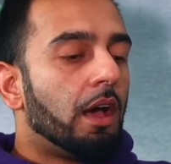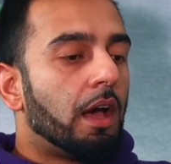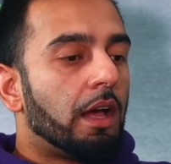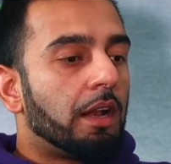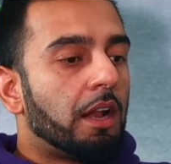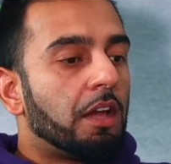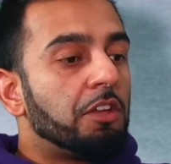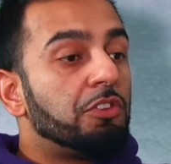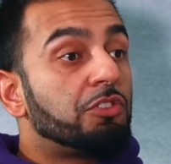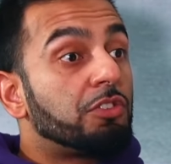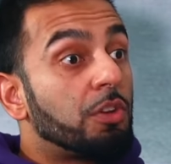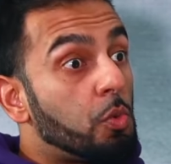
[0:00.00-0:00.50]

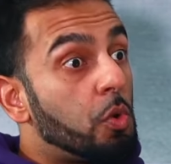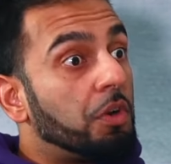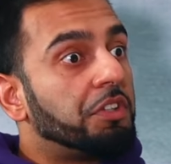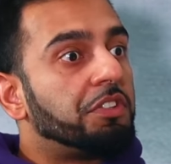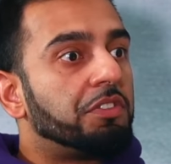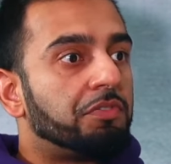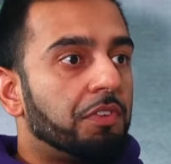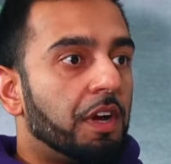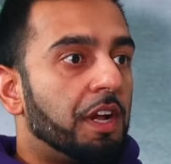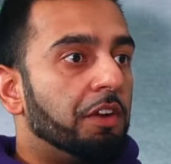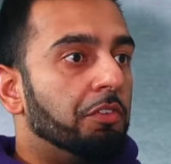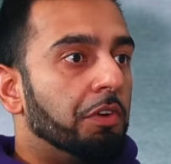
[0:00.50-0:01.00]
and I used to
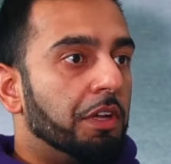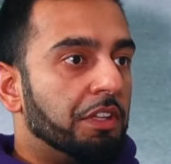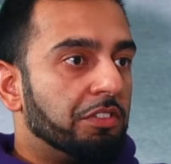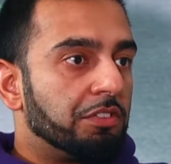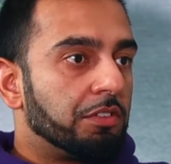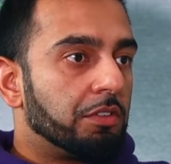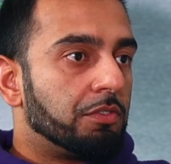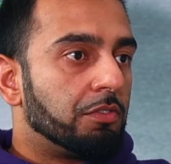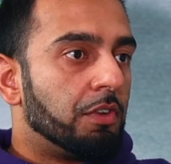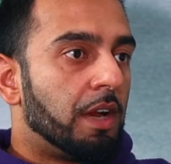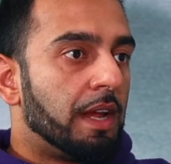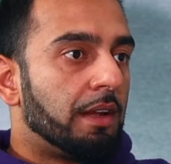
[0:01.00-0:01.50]
quantify
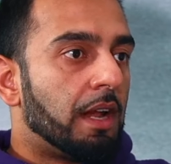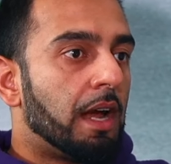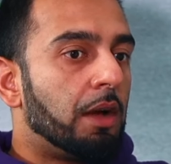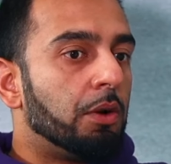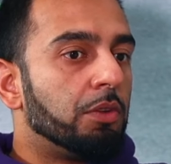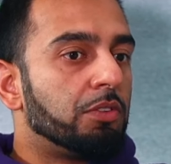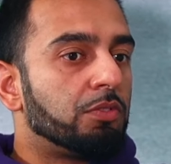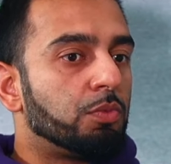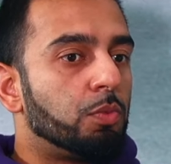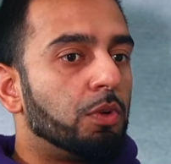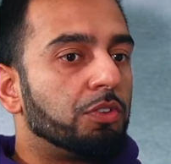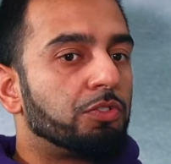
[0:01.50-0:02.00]
risk. Right, I
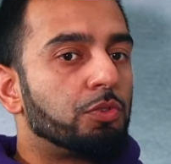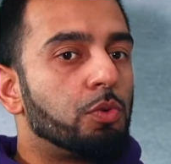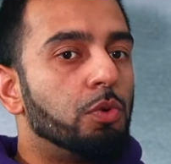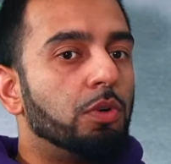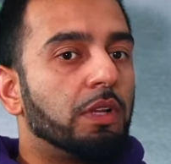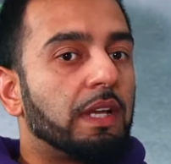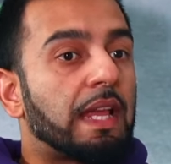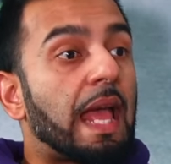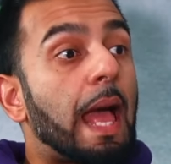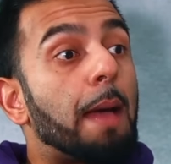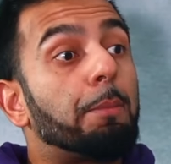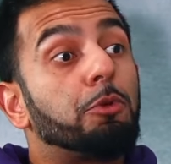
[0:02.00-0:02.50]
was what's
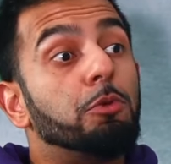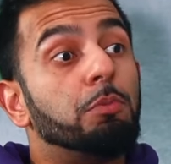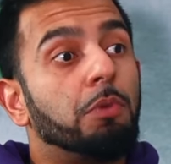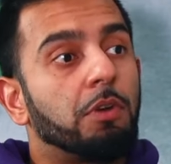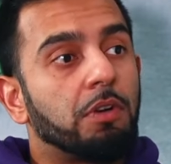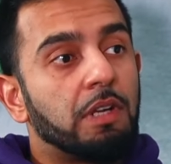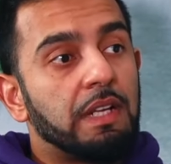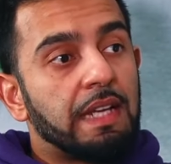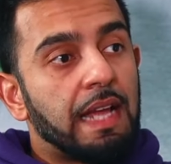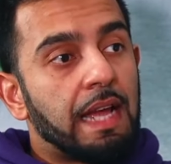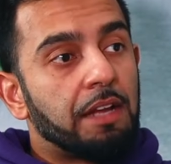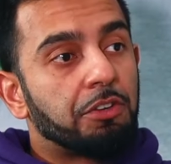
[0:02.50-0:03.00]
called a capital
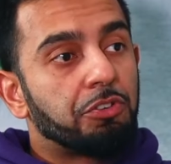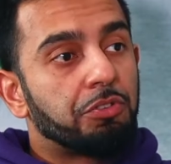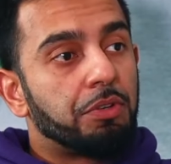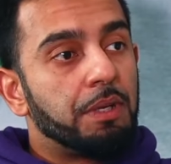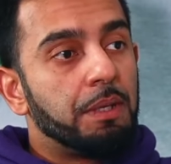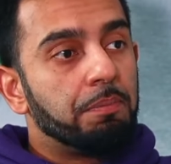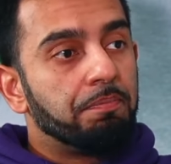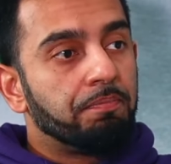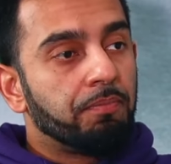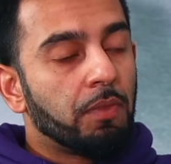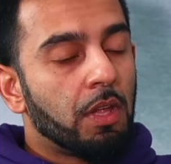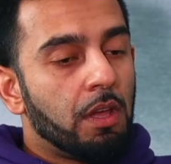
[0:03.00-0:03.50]
modelling
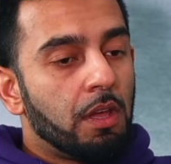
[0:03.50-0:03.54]
actuary.